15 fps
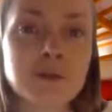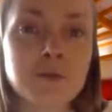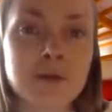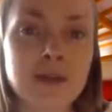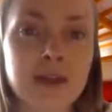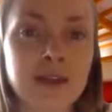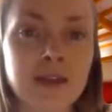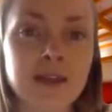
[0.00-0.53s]
You
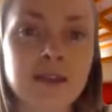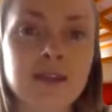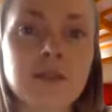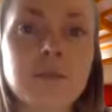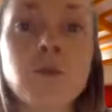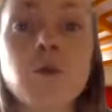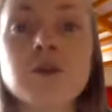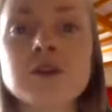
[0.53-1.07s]
pay
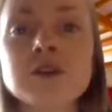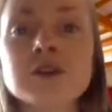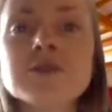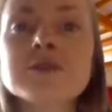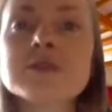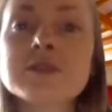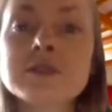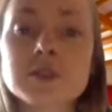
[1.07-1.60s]
the more you
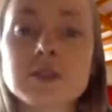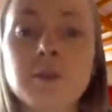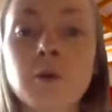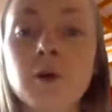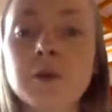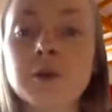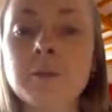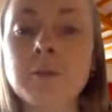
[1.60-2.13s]
use, the
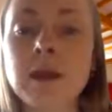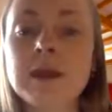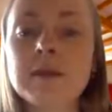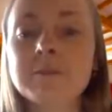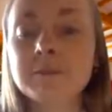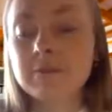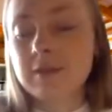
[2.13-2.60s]
more you pay.